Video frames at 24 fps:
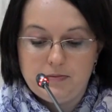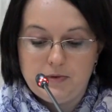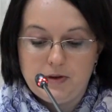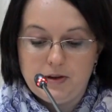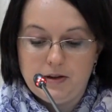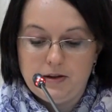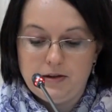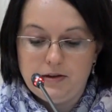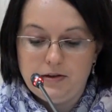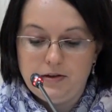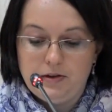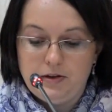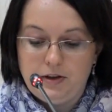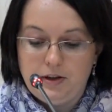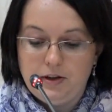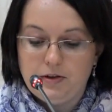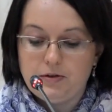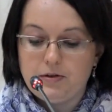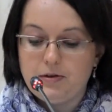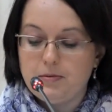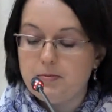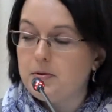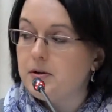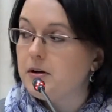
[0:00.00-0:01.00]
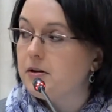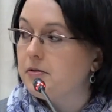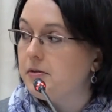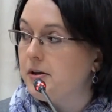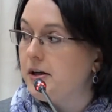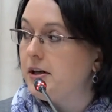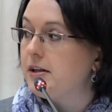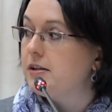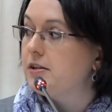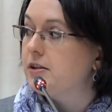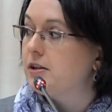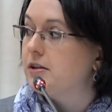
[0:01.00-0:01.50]
the
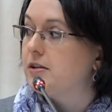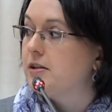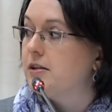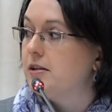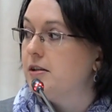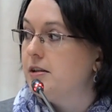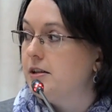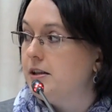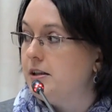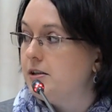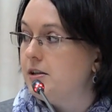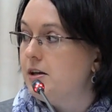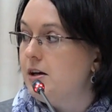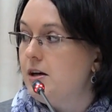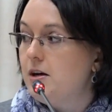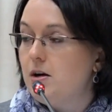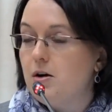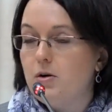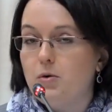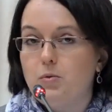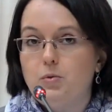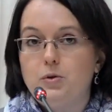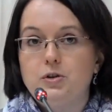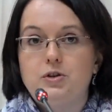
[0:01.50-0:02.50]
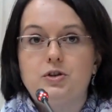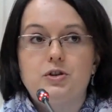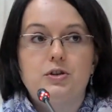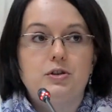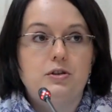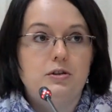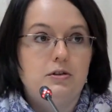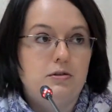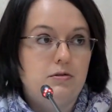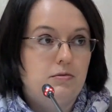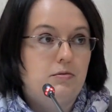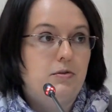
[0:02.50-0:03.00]
Europe-oriented elite,
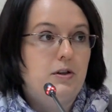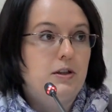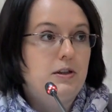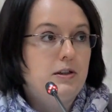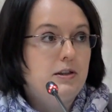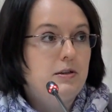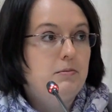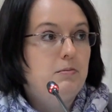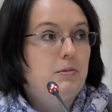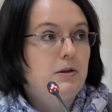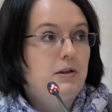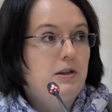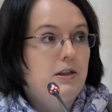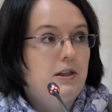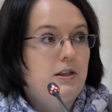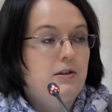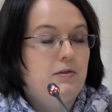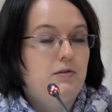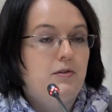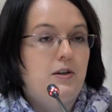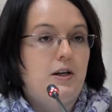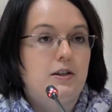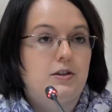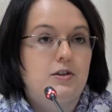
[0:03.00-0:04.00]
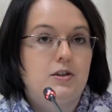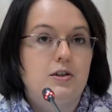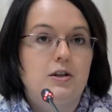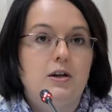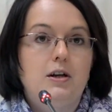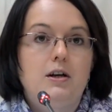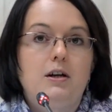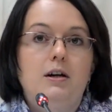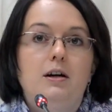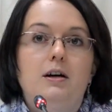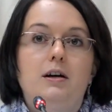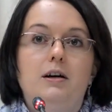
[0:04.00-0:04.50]
which really believed that
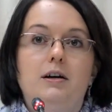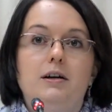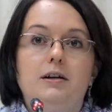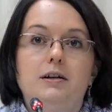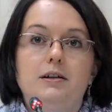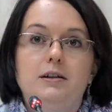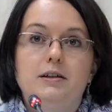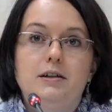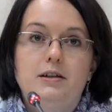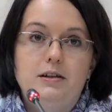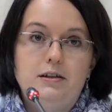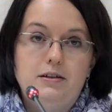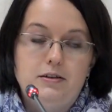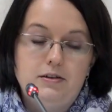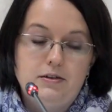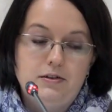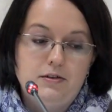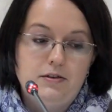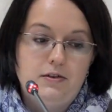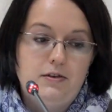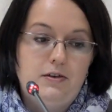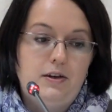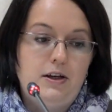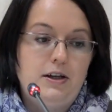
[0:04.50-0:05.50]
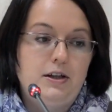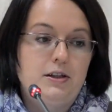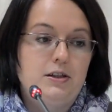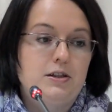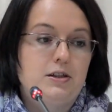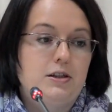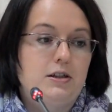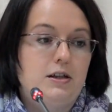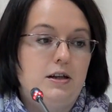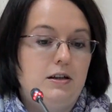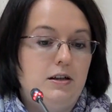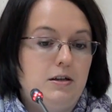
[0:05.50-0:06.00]

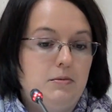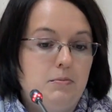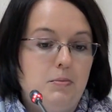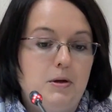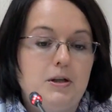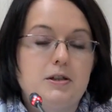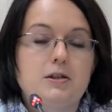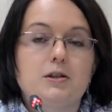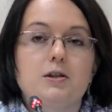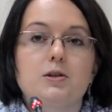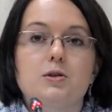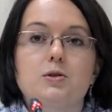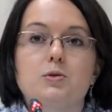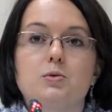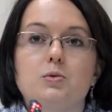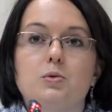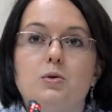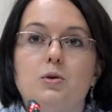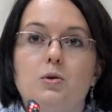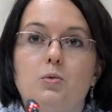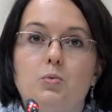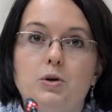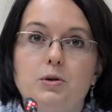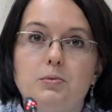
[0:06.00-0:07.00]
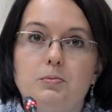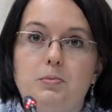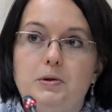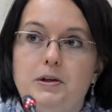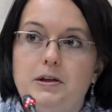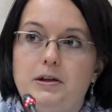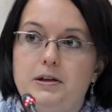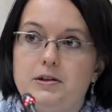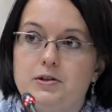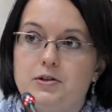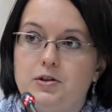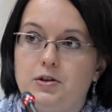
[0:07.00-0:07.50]
things and business will
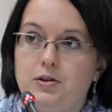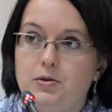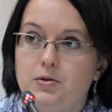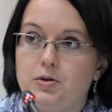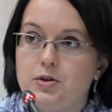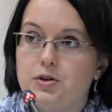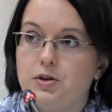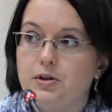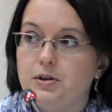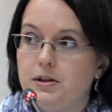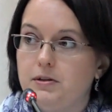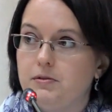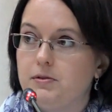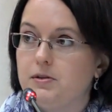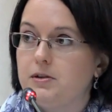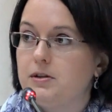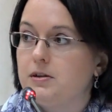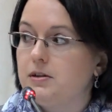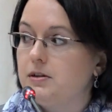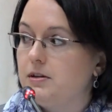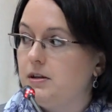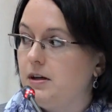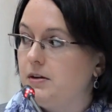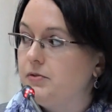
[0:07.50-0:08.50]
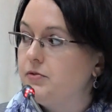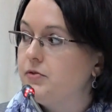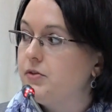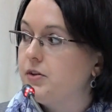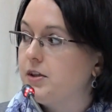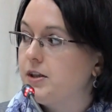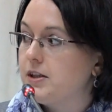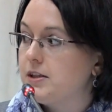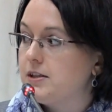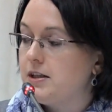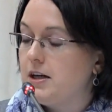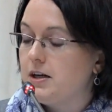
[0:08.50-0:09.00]
be as usual even
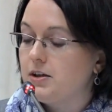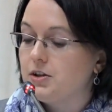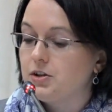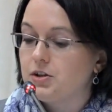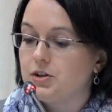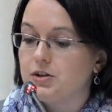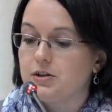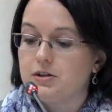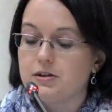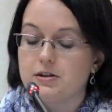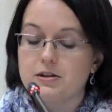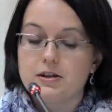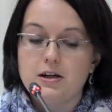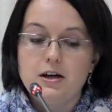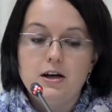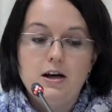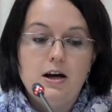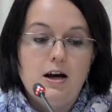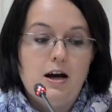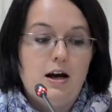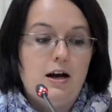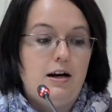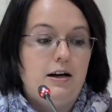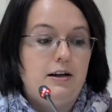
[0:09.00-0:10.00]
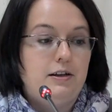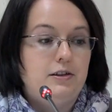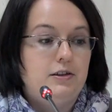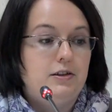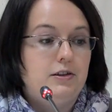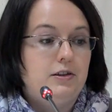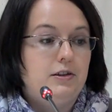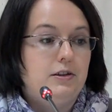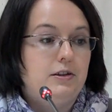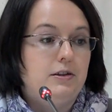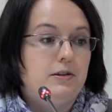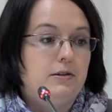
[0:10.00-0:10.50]
after sanctions.
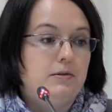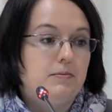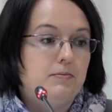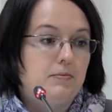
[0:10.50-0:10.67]
And